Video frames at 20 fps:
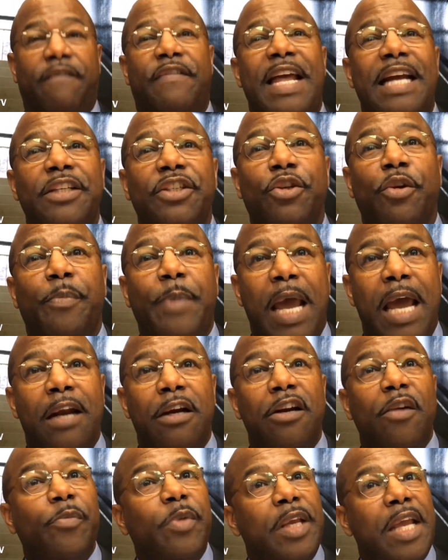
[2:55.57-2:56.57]
If that's your
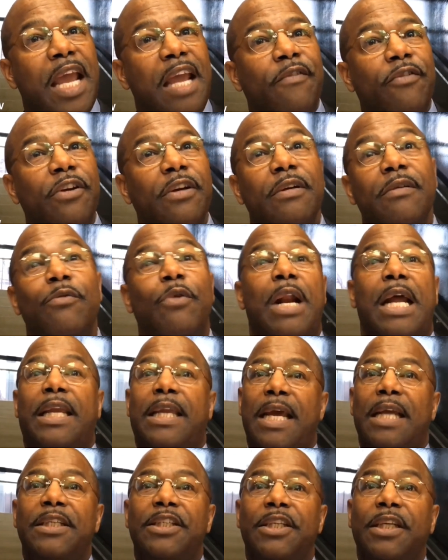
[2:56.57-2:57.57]
pattern of behavior, when
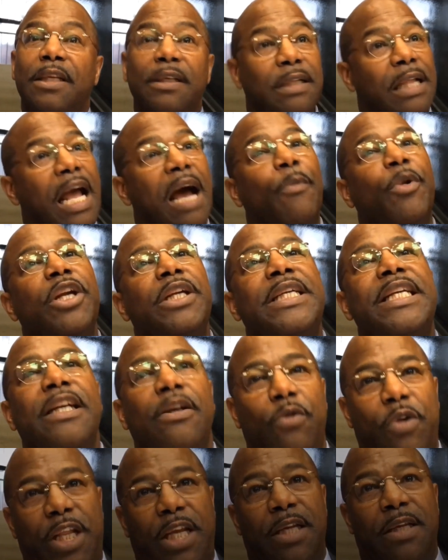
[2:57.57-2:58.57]
I catch you, I'm going to
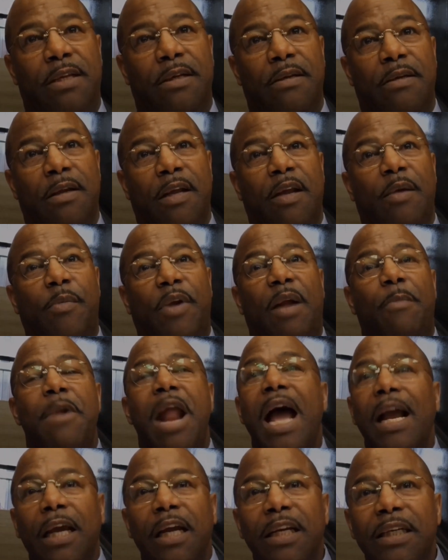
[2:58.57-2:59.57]
deal with it but
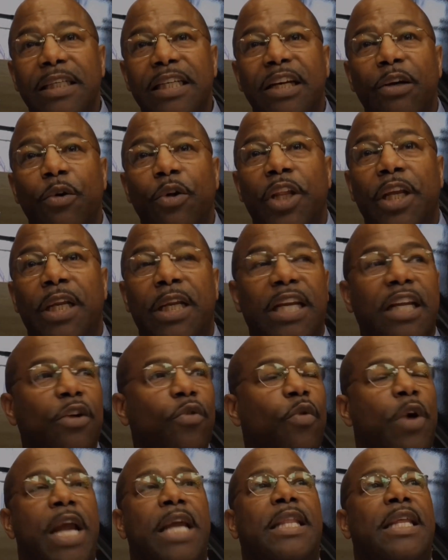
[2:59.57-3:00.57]
I'm not going to deal with it
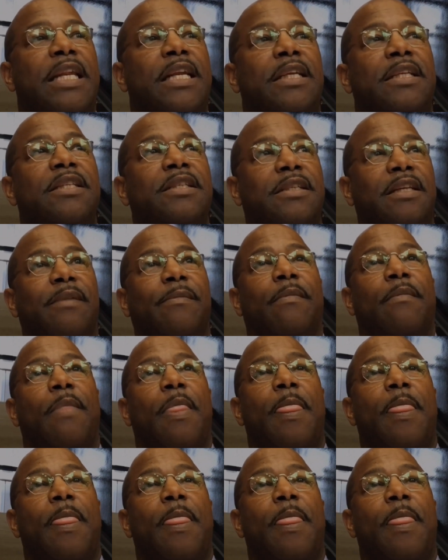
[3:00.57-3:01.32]
in a way that is